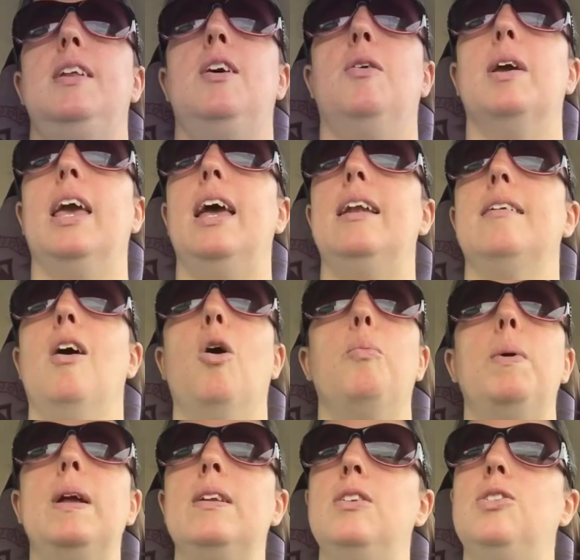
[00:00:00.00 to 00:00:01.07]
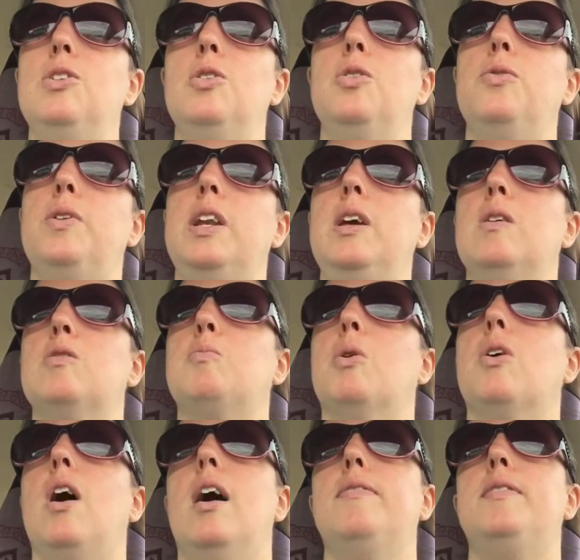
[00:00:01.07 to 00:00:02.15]
know, again, hoping to do videos
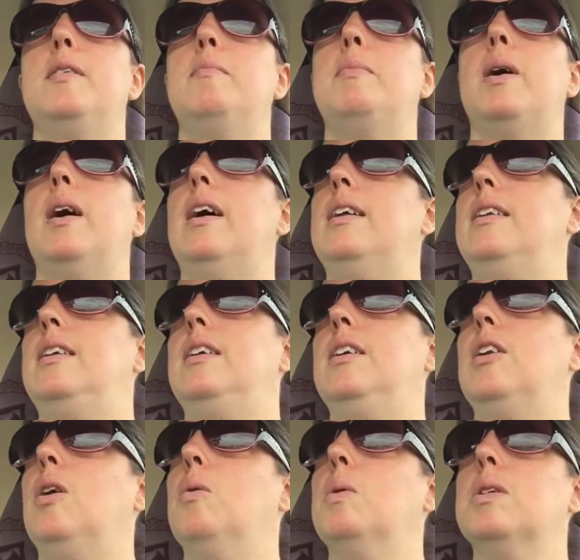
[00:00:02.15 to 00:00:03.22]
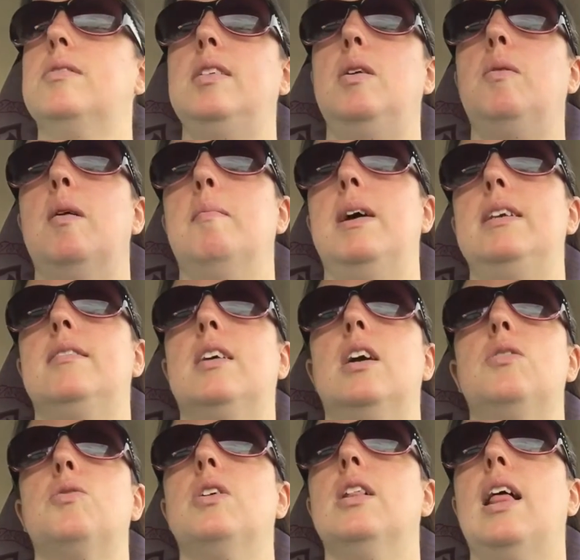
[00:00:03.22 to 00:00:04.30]
more often, but you know, we'll see what my
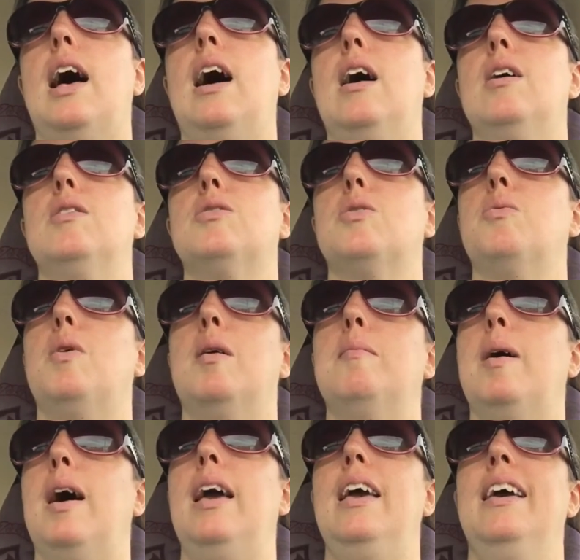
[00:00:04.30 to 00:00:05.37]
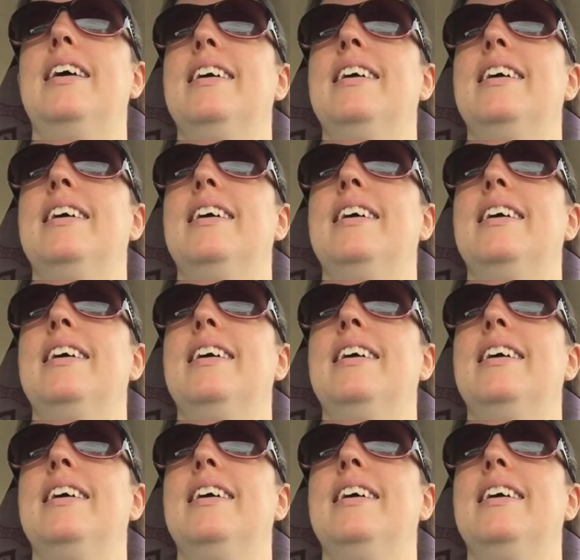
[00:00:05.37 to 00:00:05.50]
schedule allows and what my,